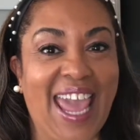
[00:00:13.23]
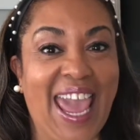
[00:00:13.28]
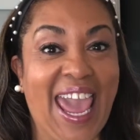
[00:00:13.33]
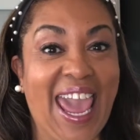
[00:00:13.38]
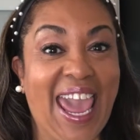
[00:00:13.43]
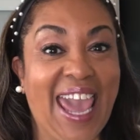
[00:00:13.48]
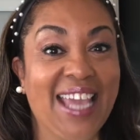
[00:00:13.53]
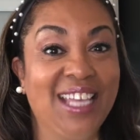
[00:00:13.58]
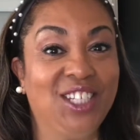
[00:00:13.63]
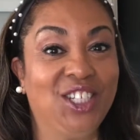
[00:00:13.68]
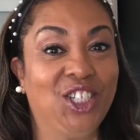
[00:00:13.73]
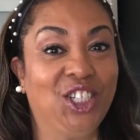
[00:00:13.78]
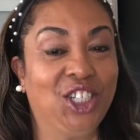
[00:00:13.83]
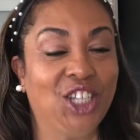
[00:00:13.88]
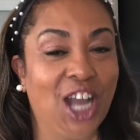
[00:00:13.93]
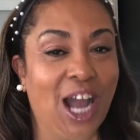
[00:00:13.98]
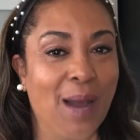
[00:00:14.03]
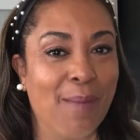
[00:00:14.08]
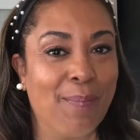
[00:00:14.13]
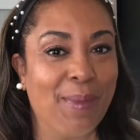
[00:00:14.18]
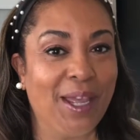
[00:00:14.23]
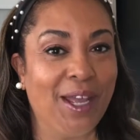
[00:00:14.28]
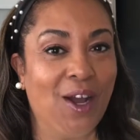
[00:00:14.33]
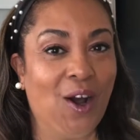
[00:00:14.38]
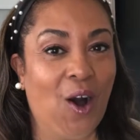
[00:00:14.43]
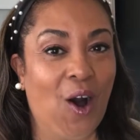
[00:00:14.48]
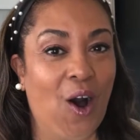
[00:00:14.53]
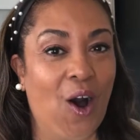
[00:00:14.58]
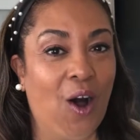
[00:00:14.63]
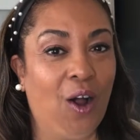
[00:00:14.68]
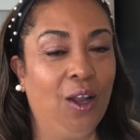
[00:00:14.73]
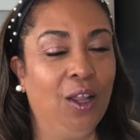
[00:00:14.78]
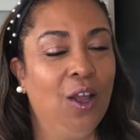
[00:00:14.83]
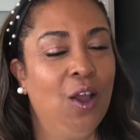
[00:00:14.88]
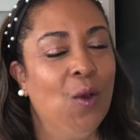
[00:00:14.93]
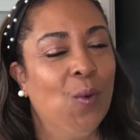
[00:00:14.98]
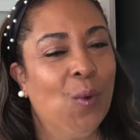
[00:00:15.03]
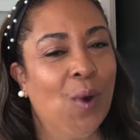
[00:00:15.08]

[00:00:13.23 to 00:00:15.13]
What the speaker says: a shopping haul,